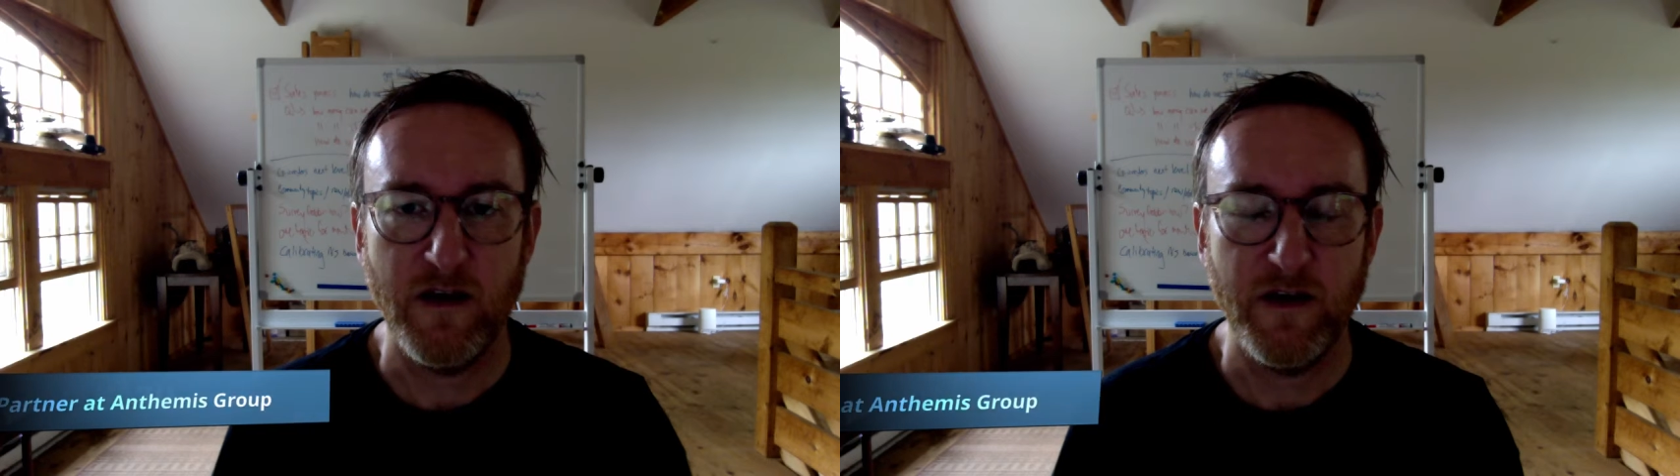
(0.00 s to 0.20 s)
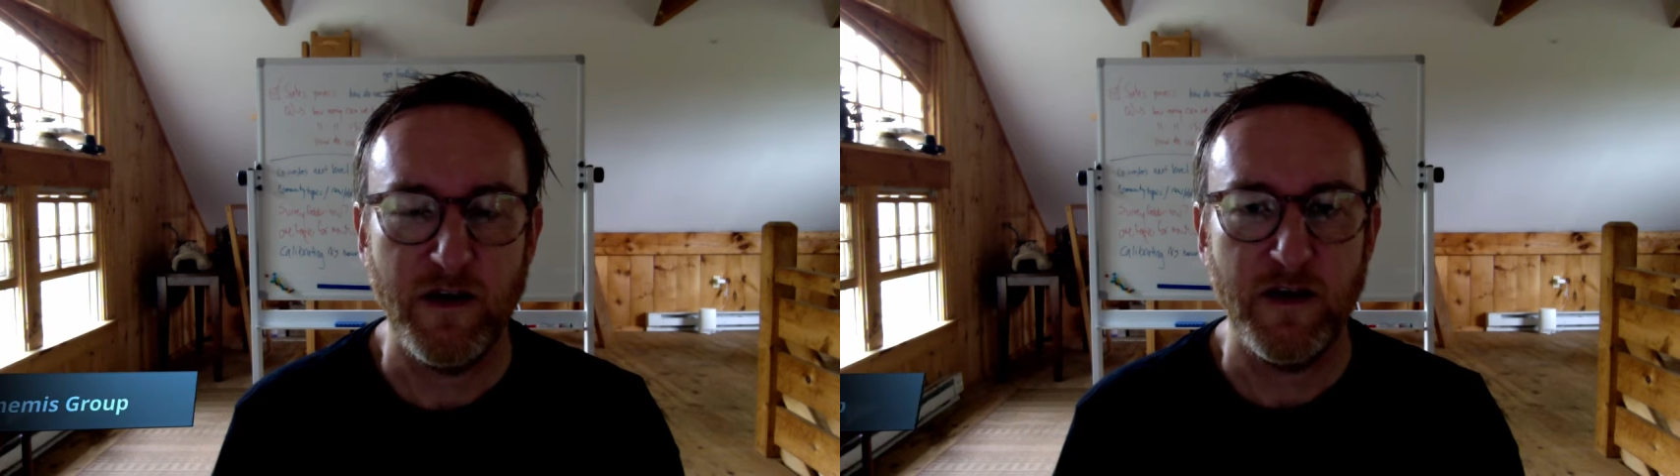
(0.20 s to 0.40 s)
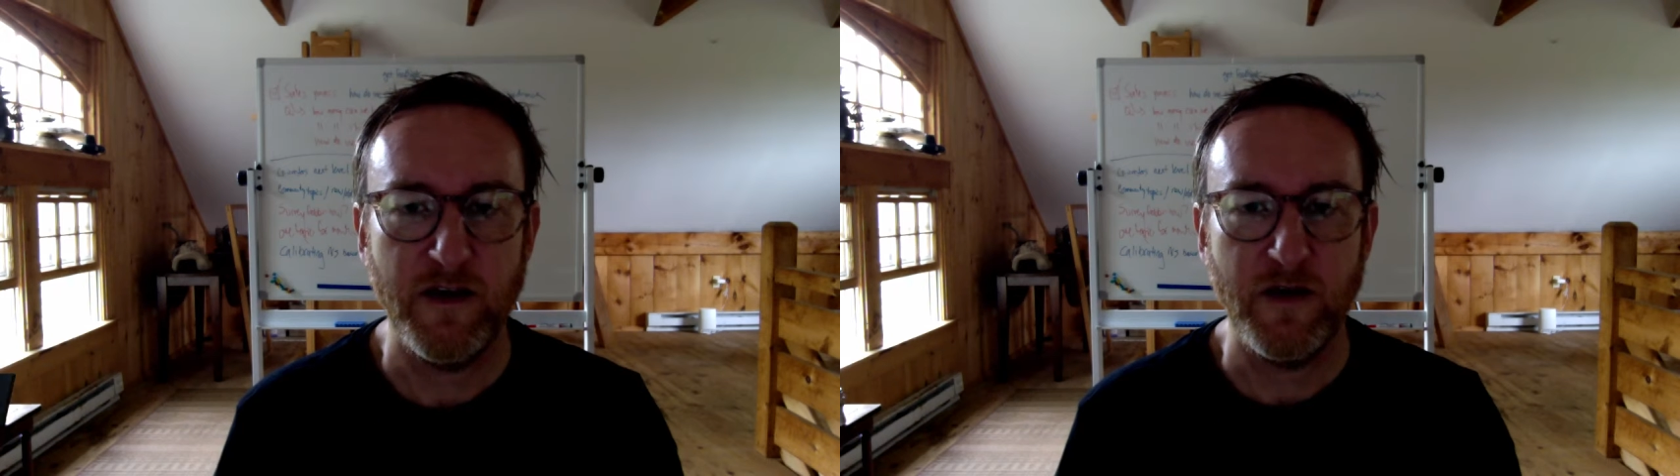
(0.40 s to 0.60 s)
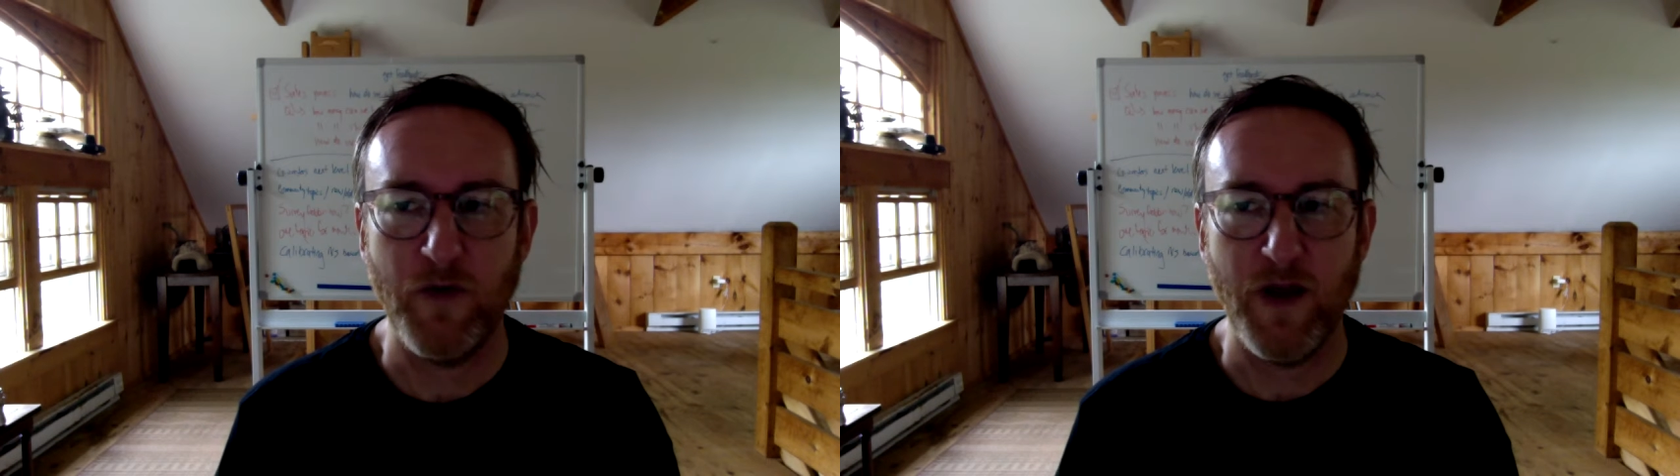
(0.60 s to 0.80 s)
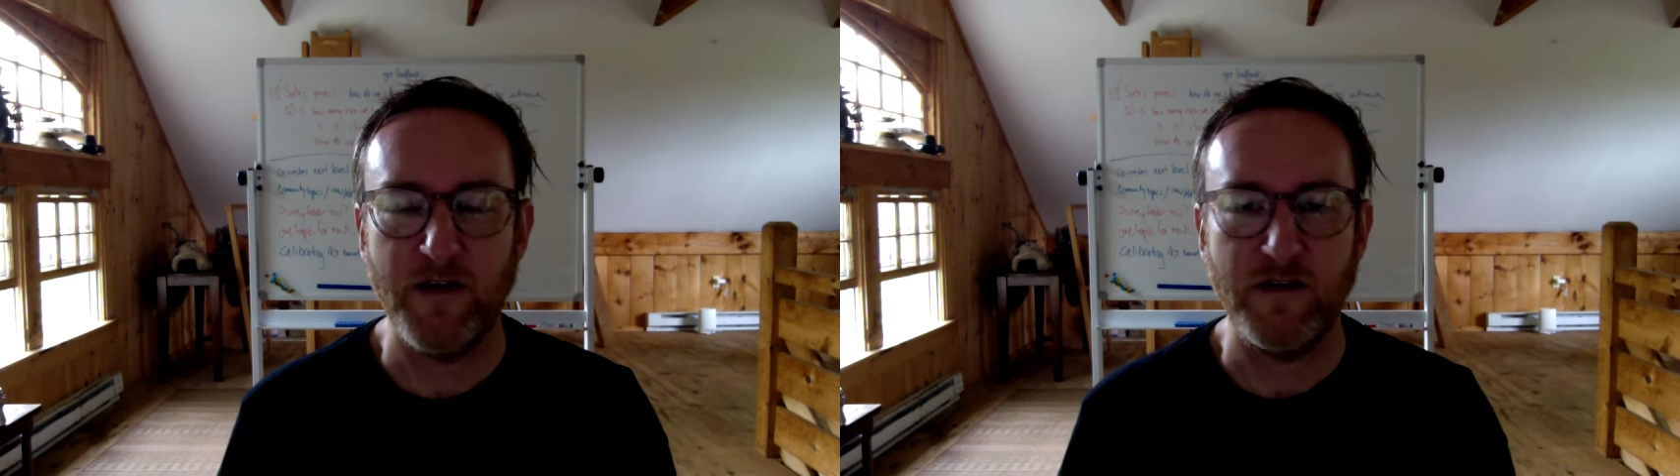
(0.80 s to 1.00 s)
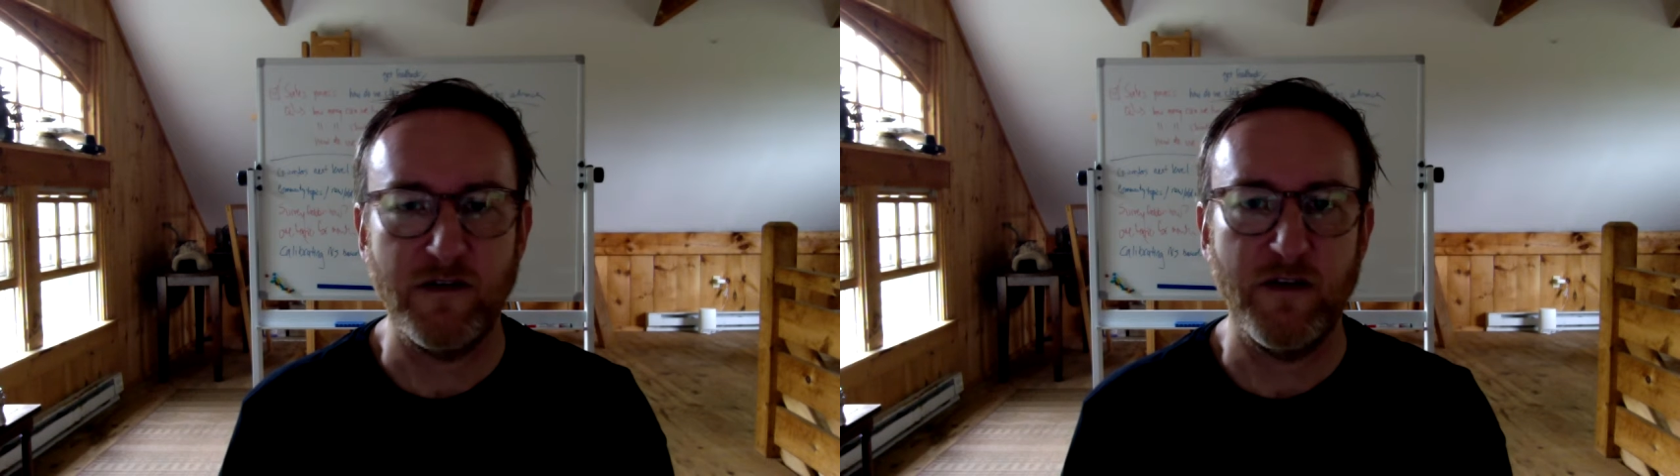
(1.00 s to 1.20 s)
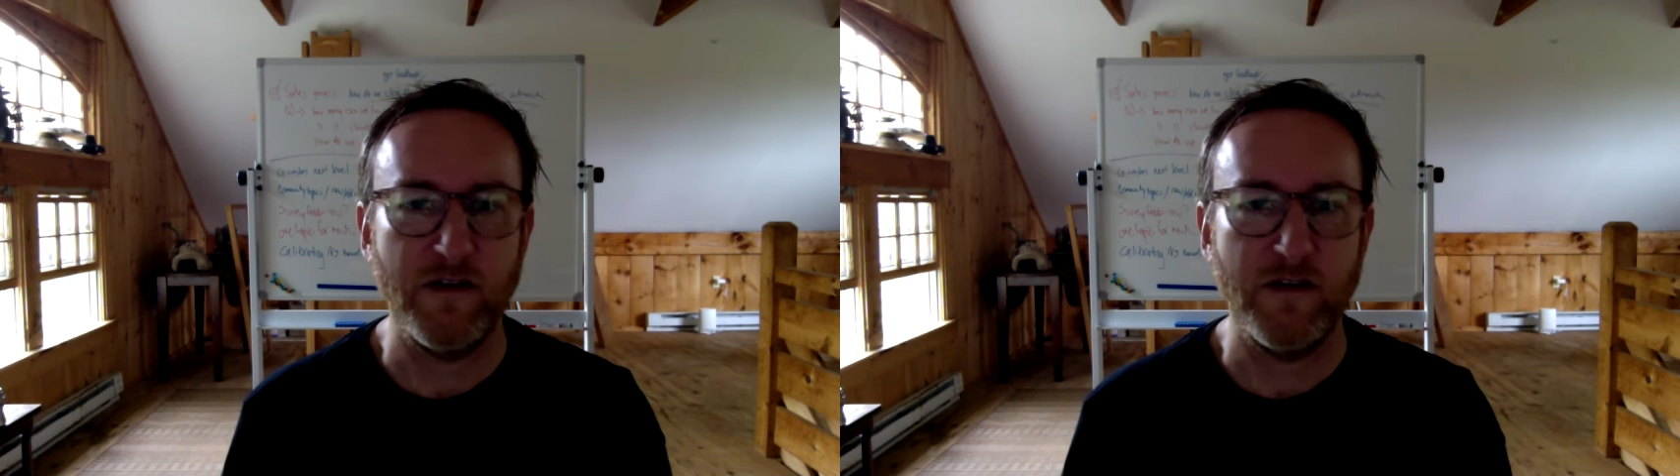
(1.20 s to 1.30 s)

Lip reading: in a way that's